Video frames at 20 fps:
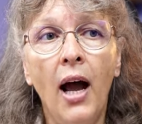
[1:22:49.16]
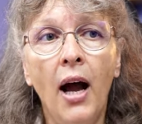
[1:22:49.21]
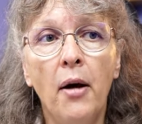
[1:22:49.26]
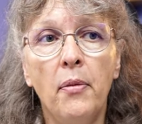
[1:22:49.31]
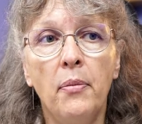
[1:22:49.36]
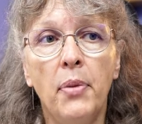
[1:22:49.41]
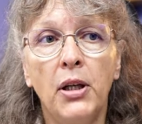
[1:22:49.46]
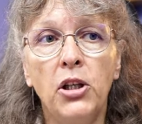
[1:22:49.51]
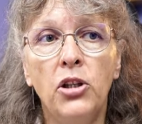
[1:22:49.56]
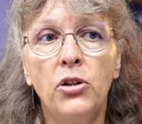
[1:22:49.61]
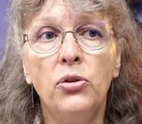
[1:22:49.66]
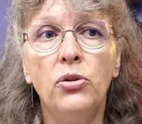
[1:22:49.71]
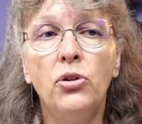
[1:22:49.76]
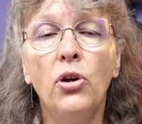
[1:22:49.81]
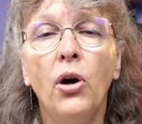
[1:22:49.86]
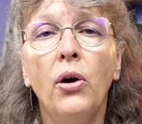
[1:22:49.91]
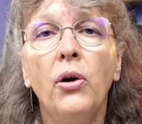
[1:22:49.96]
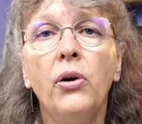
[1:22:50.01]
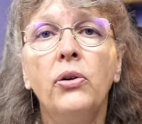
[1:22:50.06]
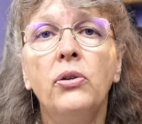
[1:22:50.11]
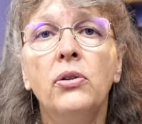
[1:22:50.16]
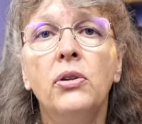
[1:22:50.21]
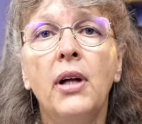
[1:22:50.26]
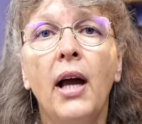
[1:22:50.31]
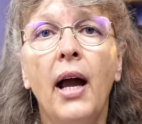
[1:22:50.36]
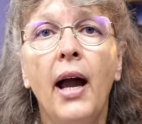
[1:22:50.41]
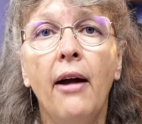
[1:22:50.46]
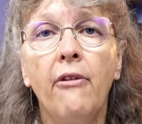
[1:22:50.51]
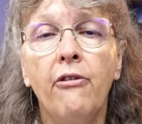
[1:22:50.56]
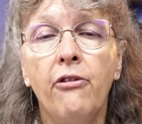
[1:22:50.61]
but you don't
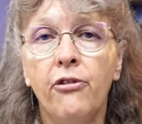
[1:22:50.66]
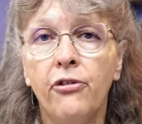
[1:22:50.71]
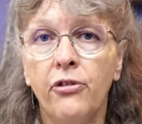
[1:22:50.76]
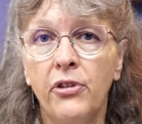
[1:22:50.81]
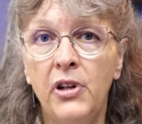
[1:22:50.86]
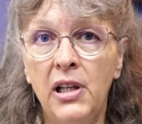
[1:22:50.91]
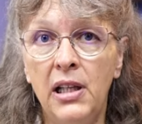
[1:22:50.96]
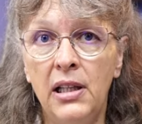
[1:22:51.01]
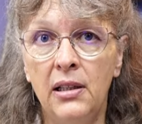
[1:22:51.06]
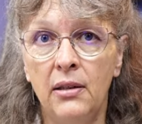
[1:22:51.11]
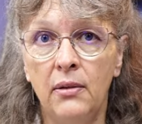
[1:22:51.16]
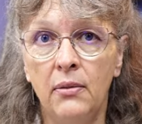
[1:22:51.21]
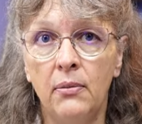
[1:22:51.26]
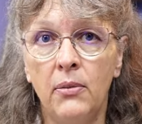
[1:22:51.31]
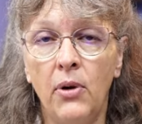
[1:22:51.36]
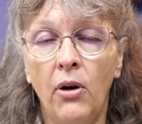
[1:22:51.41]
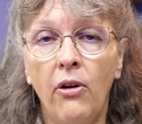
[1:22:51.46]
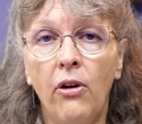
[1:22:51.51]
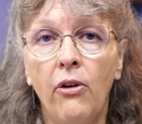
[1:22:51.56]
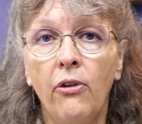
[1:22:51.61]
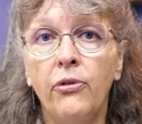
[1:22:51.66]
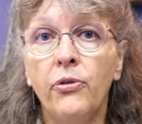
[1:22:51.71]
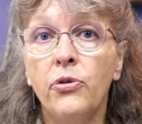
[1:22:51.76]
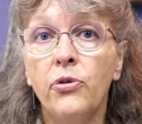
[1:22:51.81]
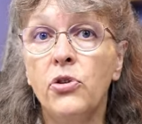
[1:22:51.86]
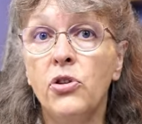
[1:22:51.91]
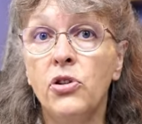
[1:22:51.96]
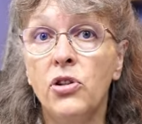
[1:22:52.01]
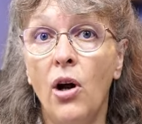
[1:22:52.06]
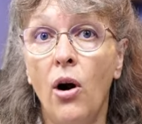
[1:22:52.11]
have freedom of
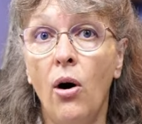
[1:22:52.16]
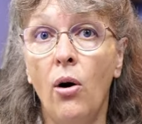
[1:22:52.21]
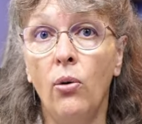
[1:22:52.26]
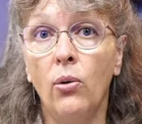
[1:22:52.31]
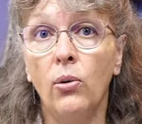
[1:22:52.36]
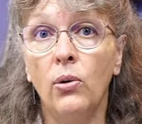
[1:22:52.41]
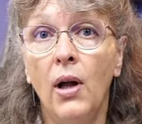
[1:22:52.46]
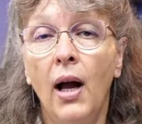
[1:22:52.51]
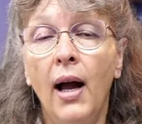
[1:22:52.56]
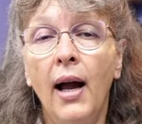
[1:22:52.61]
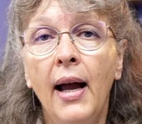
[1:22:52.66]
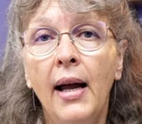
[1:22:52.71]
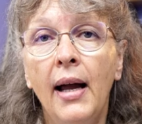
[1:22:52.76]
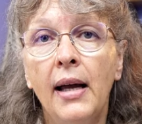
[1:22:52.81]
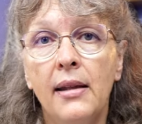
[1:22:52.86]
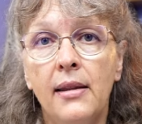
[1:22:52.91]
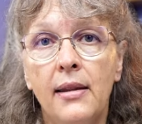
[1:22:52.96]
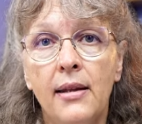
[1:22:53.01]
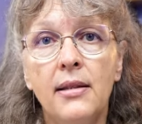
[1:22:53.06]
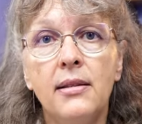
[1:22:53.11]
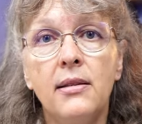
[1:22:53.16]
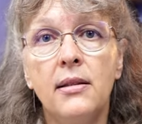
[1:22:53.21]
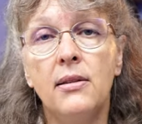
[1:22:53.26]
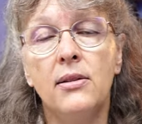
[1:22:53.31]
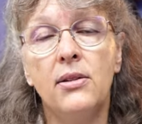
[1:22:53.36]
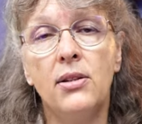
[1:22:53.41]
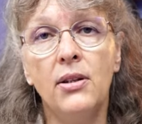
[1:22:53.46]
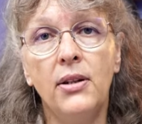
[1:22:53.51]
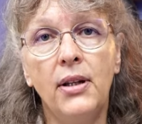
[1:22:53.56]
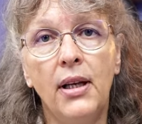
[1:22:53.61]
soul. This
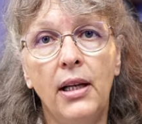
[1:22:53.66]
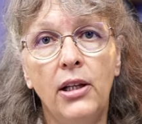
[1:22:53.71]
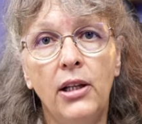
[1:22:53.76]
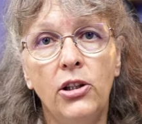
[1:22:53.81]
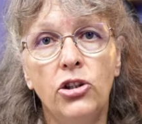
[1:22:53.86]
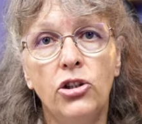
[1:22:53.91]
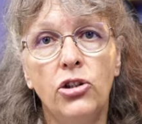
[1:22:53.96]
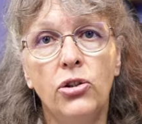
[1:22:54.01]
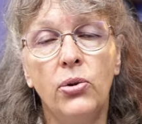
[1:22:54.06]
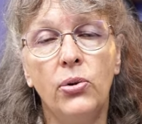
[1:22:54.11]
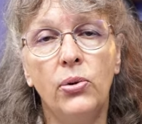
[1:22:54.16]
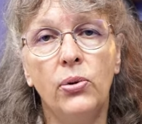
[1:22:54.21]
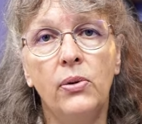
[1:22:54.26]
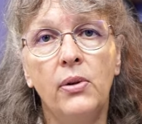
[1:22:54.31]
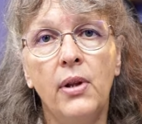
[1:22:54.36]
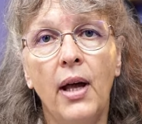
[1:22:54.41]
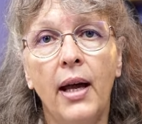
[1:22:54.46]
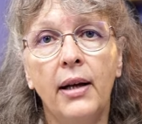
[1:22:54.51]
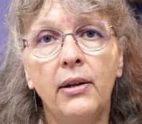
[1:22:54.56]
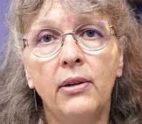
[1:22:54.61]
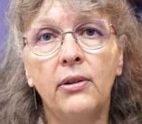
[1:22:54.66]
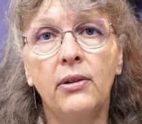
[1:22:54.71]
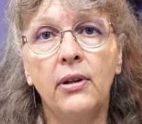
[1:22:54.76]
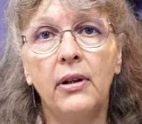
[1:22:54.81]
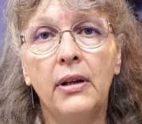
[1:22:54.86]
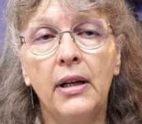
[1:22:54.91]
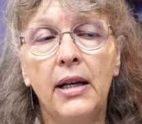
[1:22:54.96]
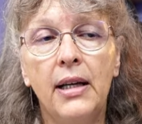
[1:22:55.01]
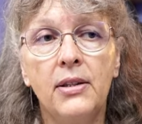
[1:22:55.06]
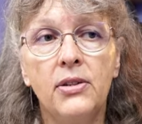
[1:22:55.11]
is an issue
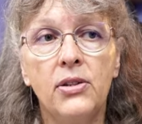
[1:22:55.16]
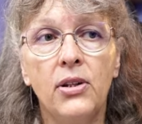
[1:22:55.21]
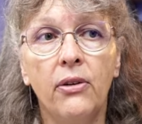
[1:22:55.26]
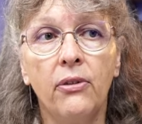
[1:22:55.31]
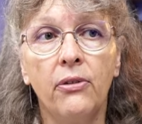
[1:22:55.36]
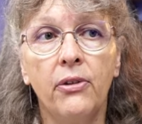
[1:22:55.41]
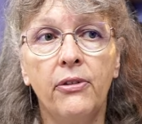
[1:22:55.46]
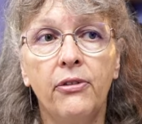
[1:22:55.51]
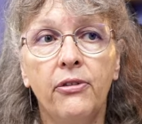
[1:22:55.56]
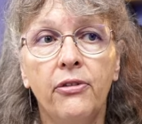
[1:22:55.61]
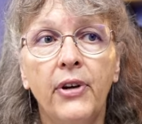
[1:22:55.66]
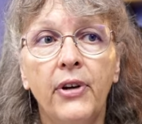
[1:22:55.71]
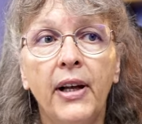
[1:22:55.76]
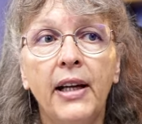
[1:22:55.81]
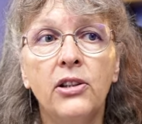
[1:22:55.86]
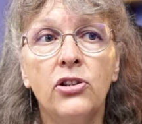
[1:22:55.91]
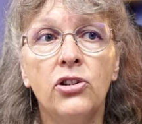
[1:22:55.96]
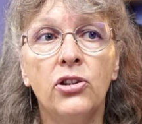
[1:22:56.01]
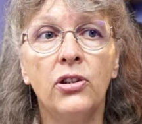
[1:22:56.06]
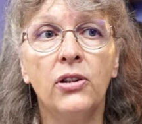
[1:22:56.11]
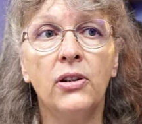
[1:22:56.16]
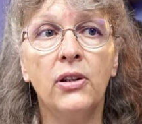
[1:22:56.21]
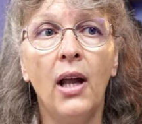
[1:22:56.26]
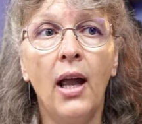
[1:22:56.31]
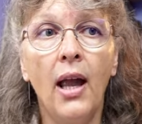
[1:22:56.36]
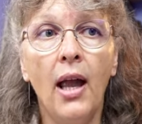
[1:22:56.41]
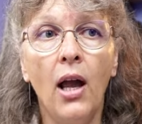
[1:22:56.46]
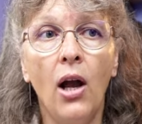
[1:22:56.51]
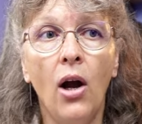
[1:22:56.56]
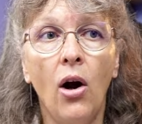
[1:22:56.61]
that is a reflection
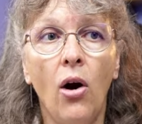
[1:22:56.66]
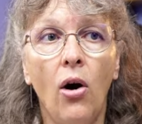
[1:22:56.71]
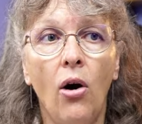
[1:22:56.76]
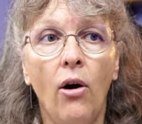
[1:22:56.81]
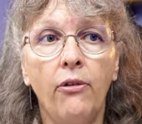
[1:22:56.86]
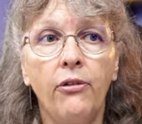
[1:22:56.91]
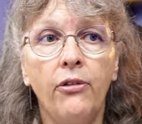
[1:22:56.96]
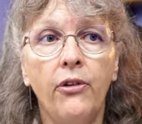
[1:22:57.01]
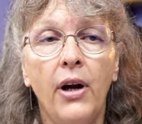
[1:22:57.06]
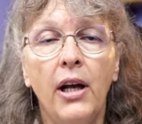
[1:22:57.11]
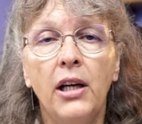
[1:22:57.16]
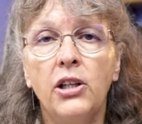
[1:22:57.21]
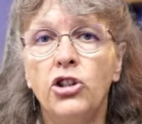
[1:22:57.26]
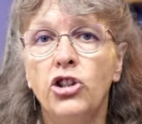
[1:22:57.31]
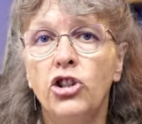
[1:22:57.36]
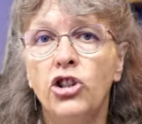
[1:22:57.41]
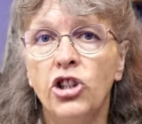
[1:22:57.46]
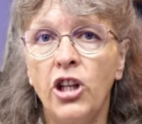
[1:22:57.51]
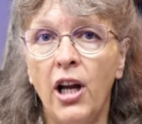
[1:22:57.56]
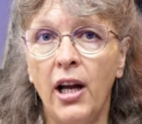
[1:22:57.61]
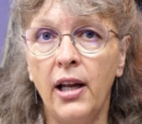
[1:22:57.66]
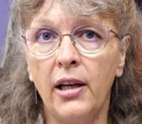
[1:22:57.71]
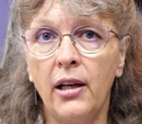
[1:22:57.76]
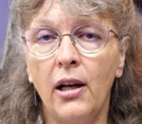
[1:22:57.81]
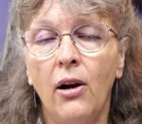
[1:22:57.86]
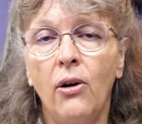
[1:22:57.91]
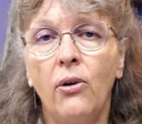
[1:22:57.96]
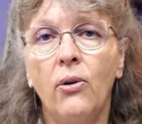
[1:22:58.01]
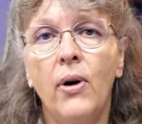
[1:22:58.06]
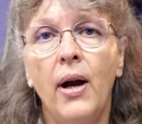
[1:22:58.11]
of a
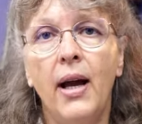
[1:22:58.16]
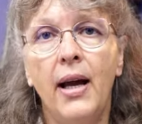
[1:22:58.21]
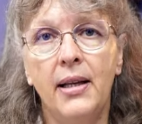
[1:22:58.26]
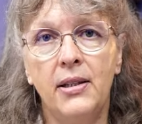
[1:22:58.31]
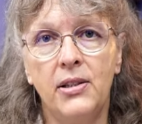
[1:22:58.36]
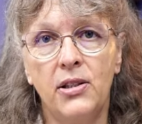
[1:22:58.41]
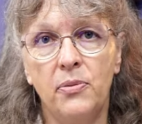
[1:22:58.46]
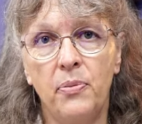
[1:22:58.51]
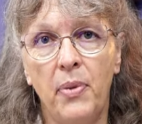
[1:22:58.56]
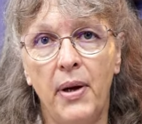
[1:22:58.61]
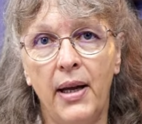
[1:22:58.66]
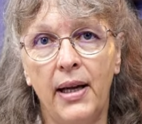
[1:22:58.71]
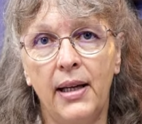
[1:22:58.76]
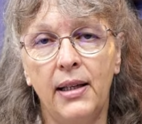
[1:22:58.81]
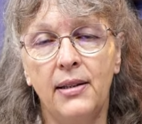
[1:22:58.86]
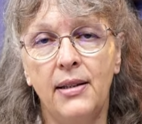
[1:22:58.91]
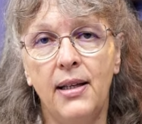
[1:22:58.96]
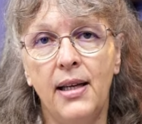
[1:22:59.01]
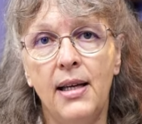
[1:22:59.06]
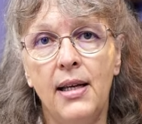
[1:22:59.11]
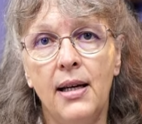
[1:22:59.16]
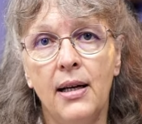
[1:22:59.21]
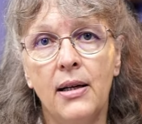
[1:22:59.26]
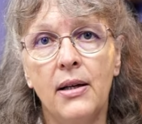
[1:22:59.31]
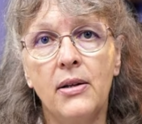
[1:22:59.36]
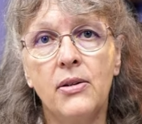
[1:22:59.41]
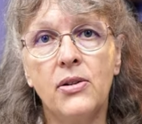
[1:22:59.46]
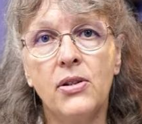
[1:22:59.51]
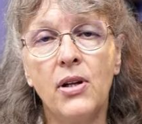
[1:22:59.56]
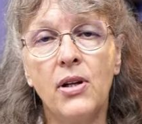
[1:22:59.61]
shadow aspect
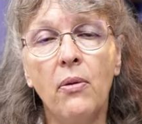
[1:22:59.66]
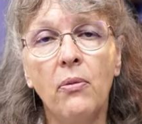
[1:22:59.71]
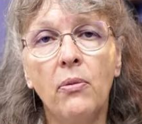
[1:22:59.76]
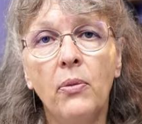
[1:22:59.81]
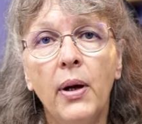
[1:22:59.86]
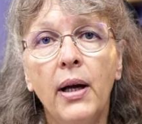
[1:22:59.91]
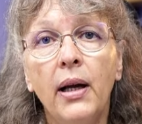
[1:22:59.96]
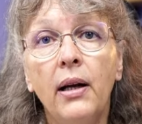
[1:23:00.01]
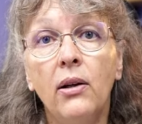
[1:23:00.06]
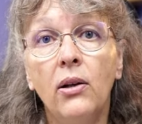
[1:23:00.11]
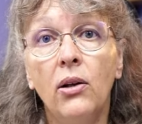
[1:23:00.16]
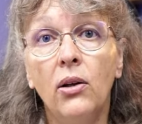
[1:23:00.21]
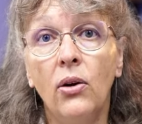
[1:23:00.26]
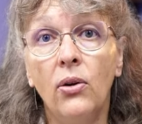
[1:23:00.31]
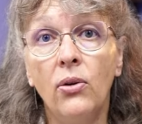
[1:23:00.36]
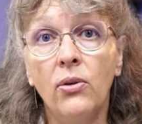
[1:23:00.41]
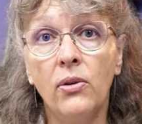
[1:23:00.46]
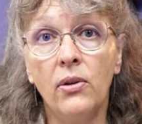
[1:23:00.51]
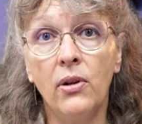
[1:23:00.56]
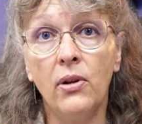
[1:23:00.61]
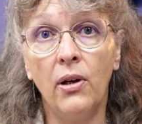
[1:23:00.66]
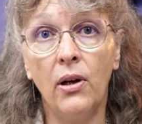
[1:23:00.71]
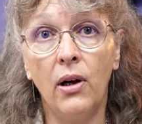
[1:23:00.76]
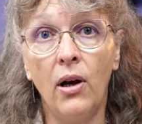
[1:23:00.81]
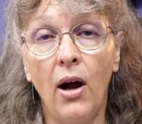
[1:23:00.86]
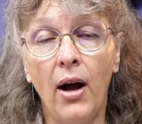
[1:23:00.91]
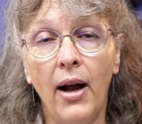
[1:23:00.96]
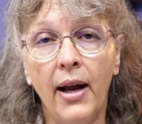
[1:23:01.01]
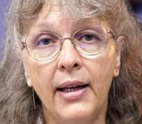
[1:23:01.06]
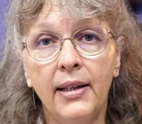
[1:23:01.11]
here, somewhere along the
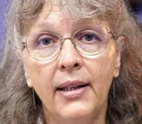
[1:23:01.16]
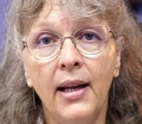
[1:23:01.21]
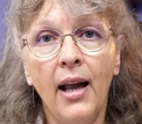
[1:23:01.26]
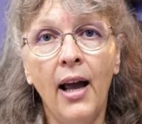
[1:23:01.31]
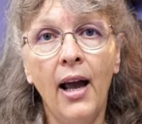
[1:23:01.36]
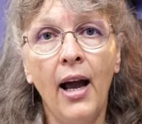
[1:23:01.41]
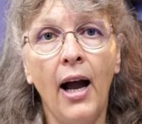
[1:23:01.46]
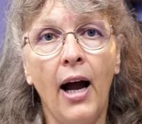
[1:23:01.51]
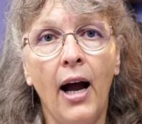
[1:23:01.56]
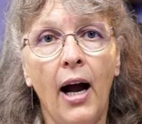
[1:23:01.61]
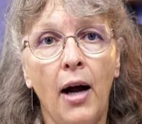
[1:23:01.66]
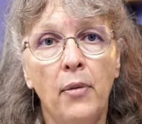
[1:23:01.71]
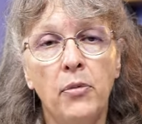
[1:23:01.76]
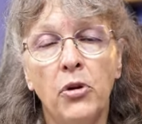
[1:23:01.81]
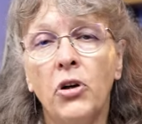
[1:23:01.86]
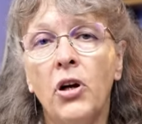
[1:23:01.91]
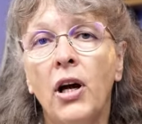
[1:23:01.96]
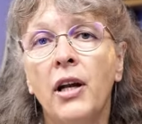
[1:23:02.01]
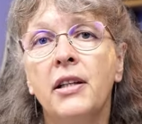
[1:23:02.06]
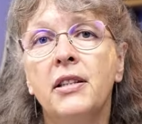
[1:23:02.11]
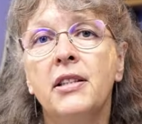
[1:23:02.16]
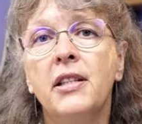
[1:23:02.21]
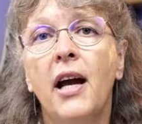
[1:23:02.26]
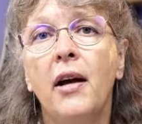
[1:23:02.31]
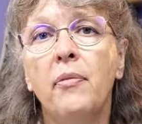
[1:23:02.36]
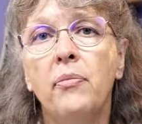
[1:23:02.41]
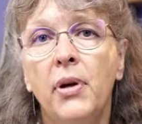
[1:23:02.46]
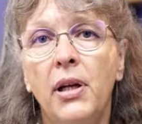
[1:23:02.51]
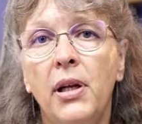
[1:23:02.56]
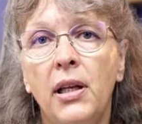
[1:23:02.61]
line. I'm not going to tap